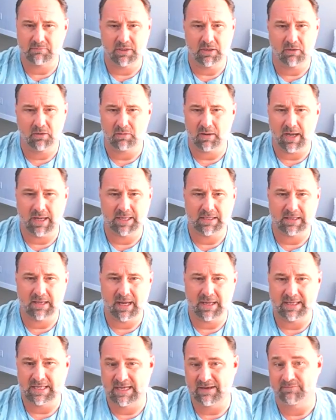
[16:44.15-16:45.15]
you know, I,
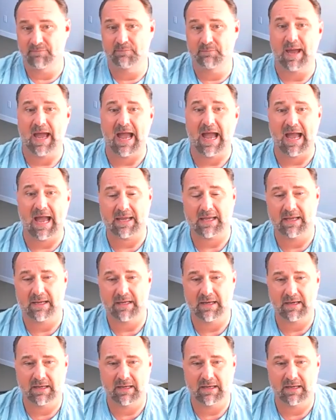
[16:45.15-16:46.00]
I give back and,